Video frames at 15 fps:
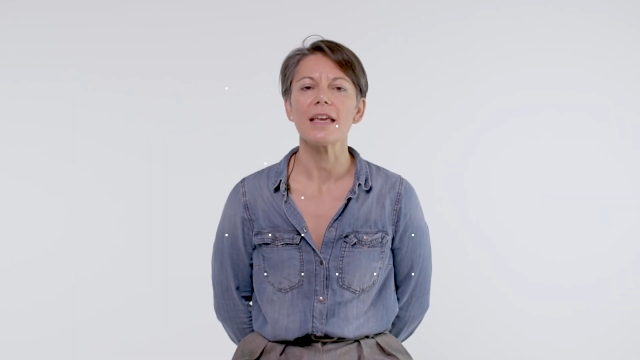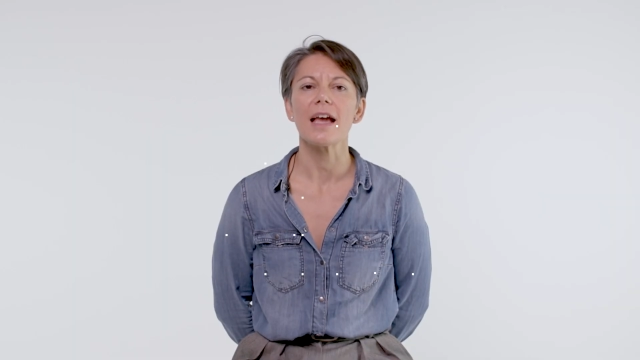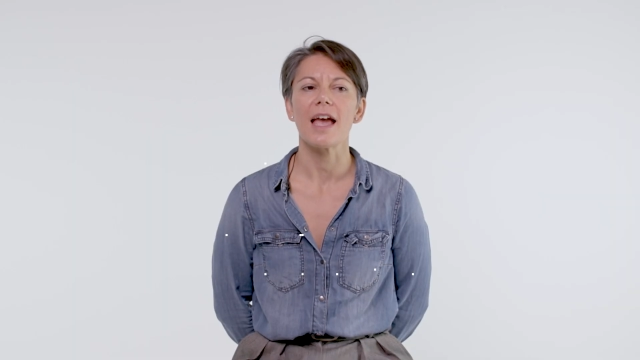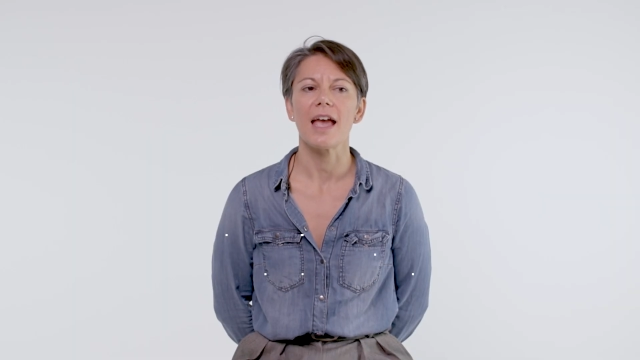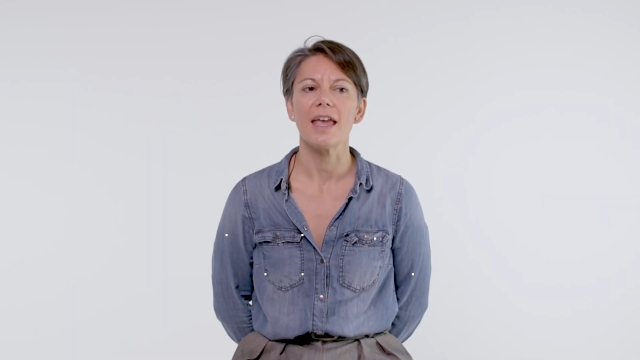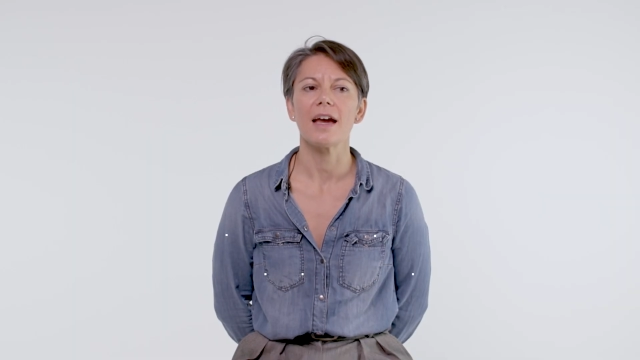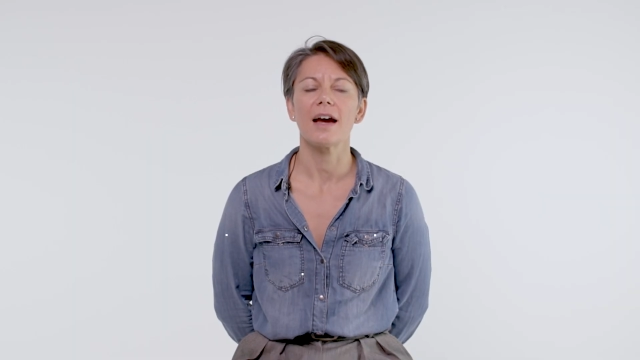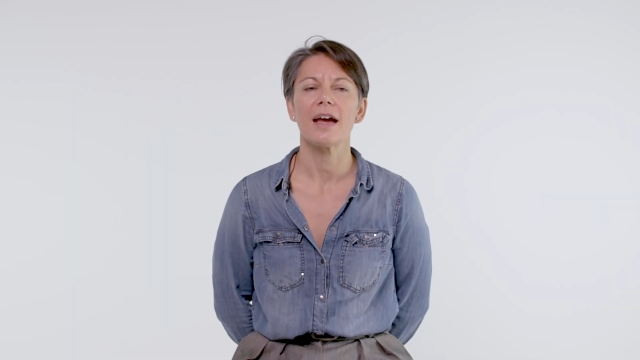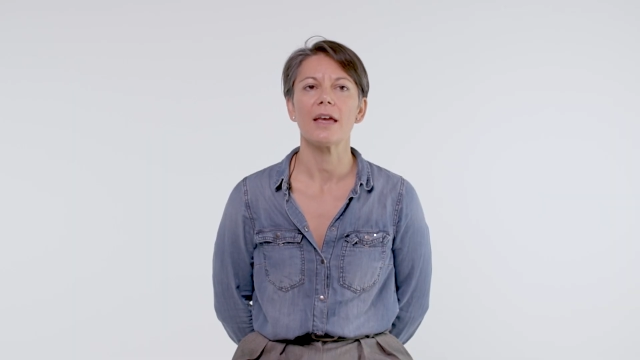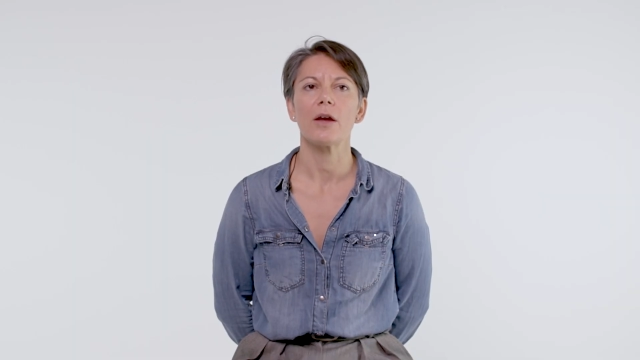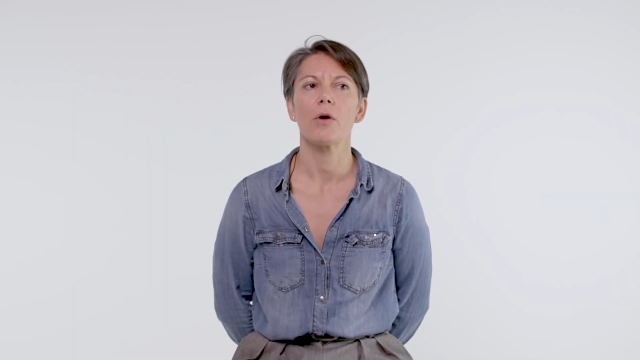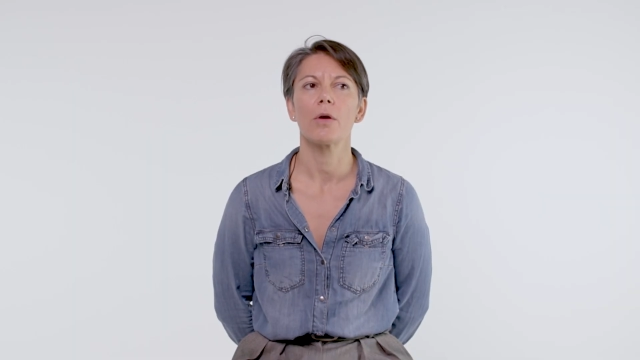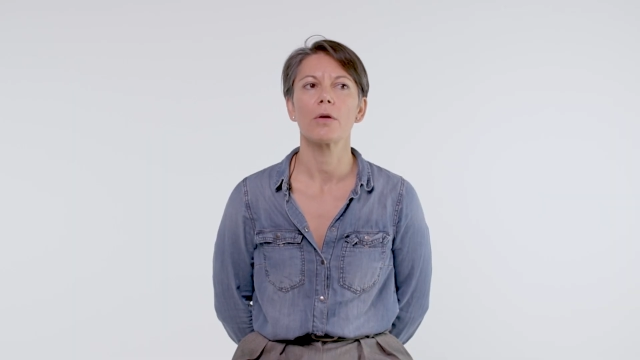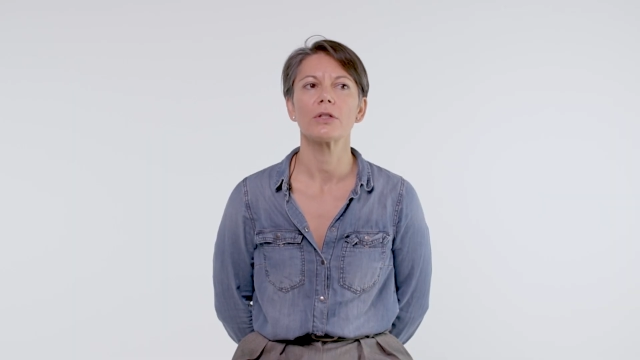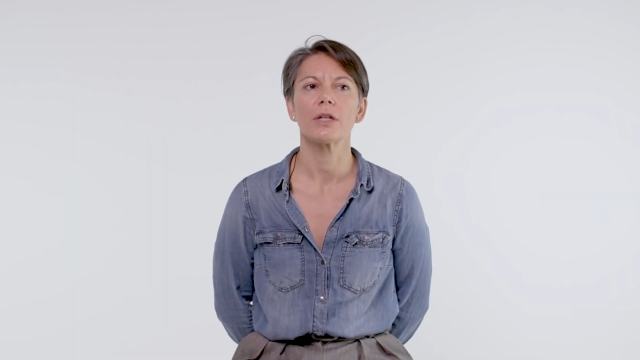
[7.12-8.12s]
AI
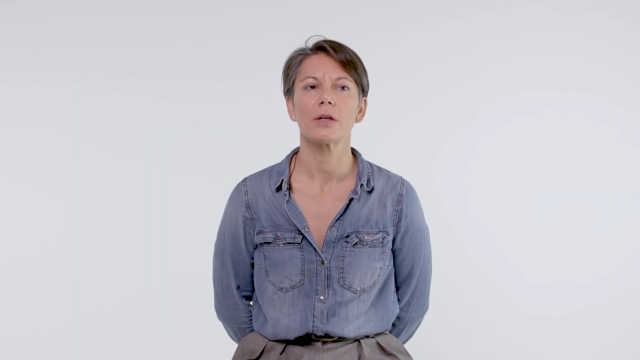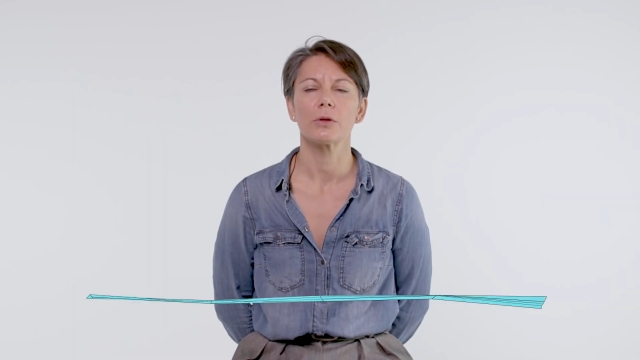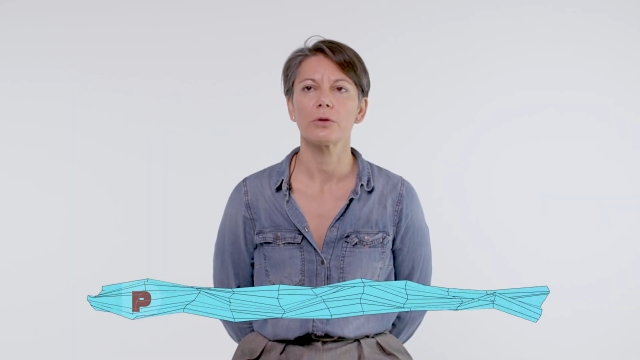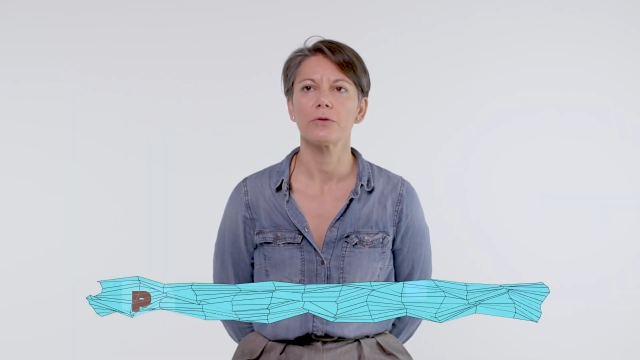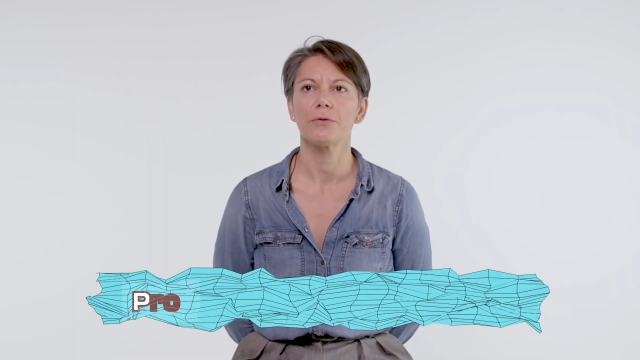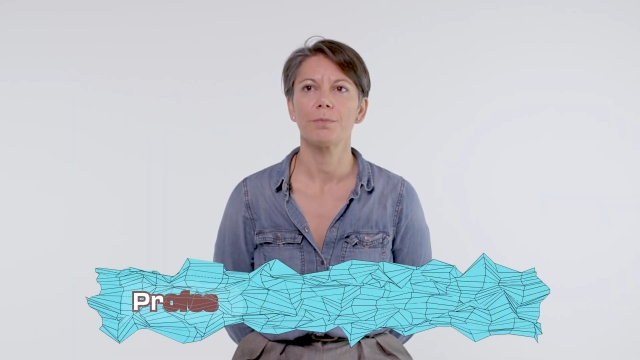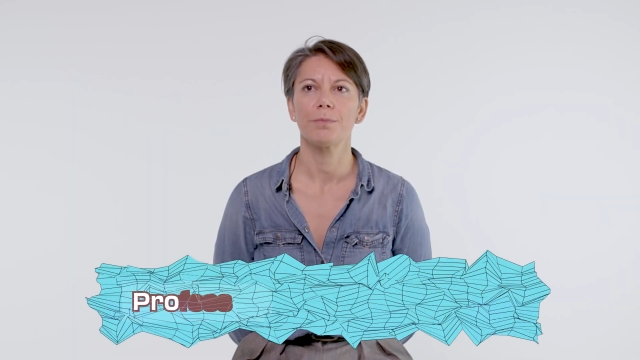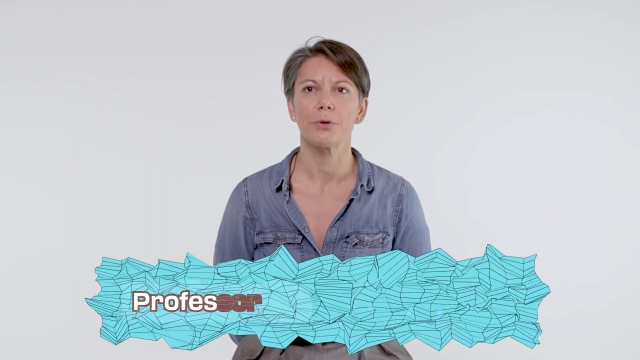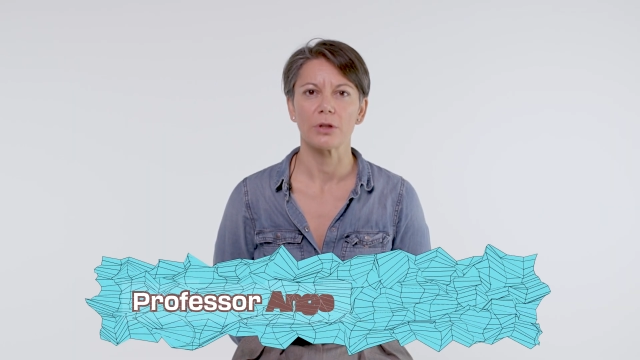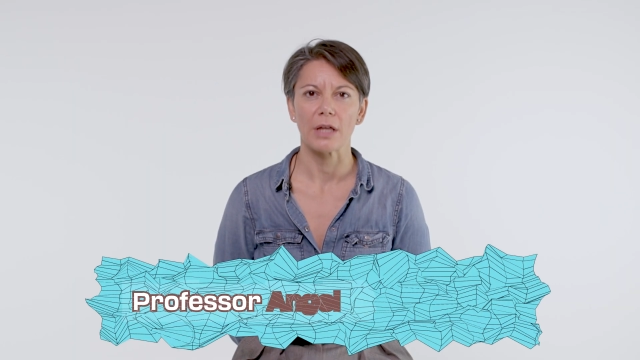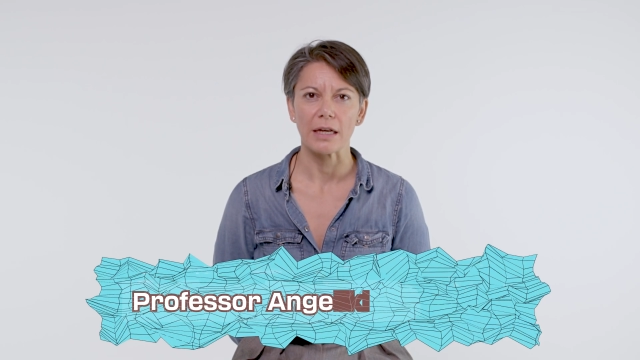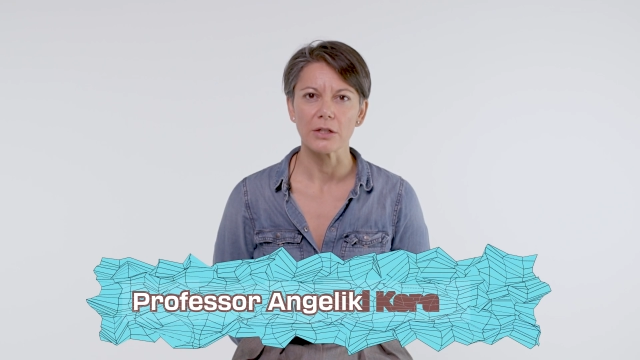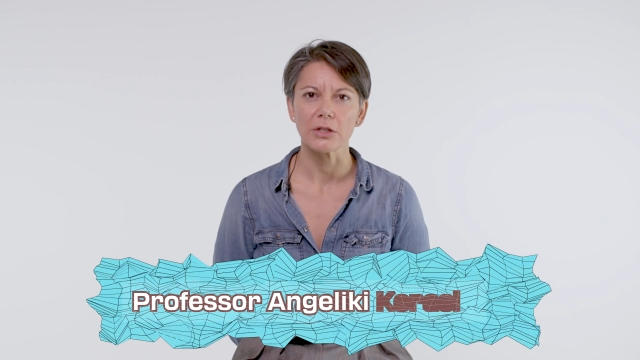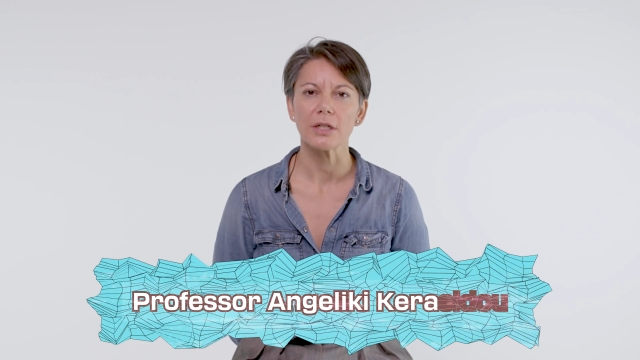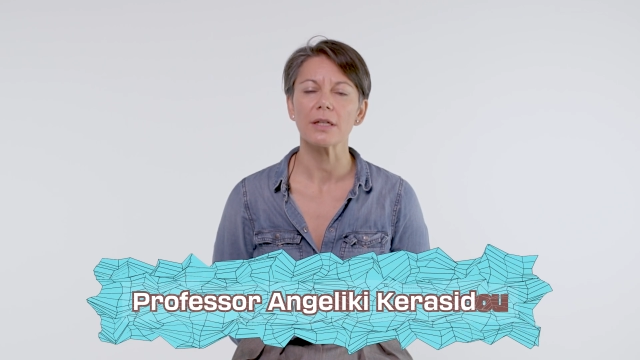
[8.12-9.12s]
holds a lot of
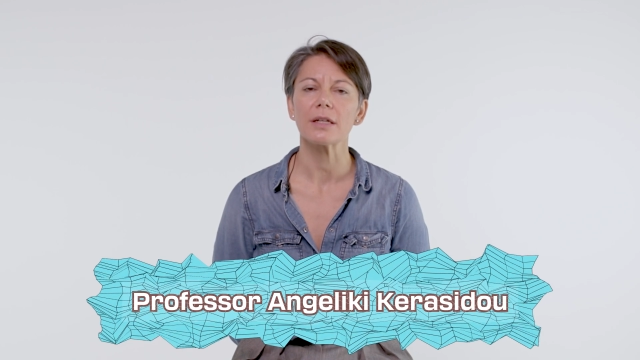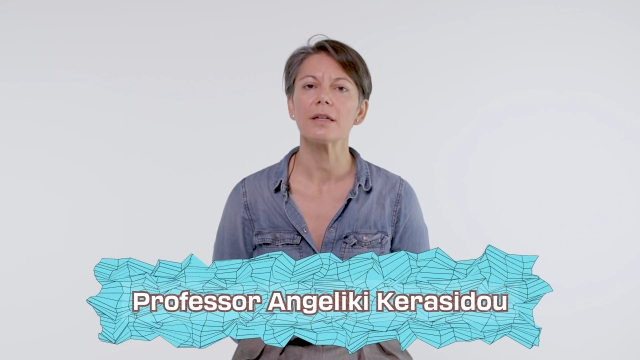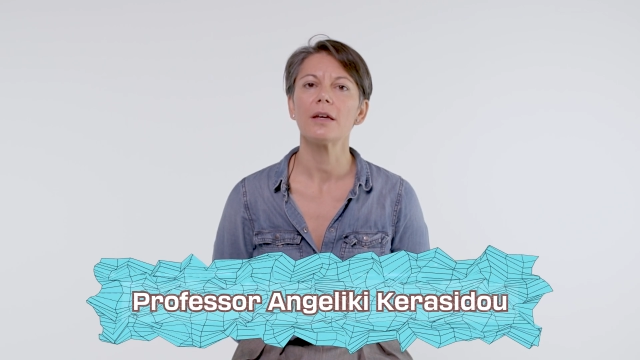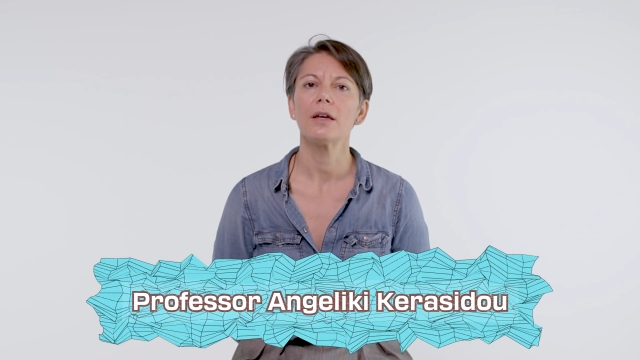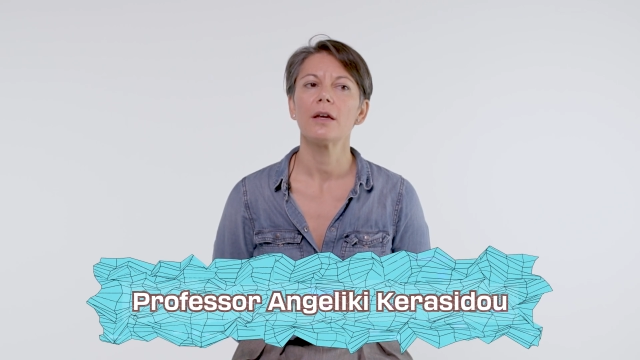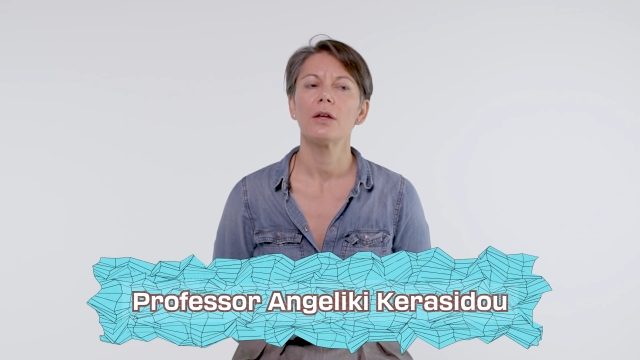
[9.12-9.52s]
potential